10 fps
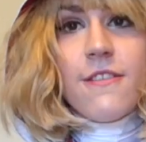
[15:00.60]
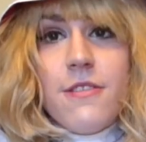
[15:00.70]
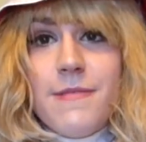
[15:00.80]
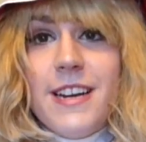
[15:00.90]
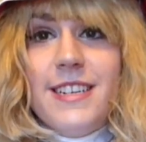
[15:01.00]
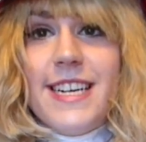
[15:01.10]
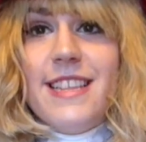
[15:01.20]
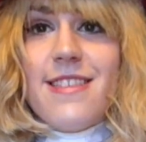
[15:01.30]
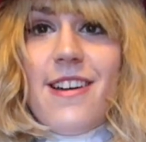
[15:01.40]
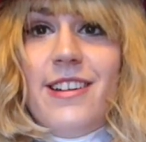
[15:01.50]
So we plan on
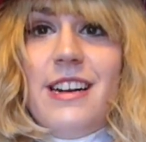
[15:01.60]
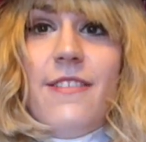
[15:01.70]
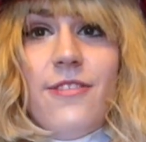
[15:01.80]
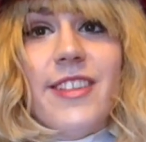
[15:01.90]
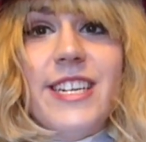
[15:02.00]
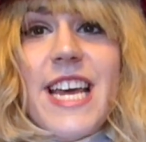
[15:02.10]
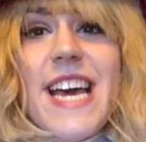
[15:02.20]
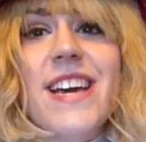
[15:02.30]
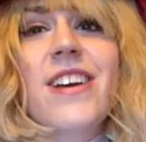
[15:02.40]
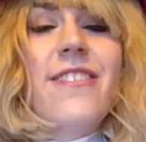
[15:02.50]
taking this on and off throughout the
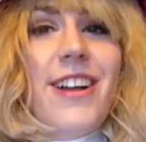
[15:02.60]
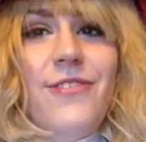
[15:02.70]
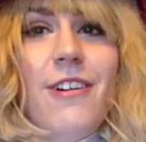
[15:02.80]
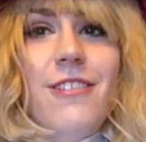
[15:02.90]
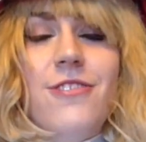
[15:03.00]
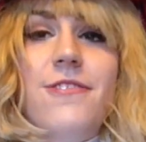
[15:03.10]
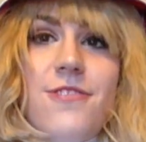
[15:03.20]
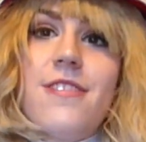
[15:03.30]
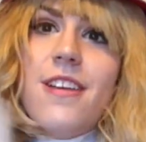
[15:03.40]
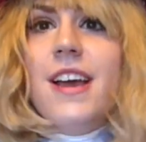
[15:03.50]
day, or at a photo shoot.
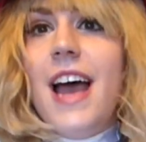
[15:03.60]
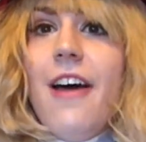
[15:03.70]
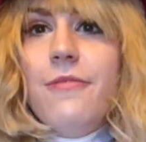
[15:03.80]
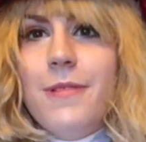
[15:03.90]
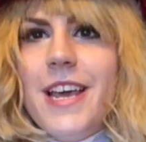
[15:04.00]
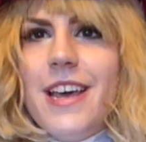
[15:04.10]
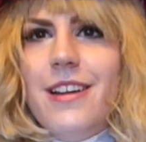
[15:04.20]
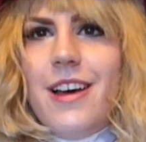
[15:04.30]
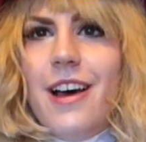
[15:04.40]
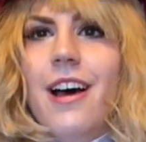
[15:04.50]
Just have a plan.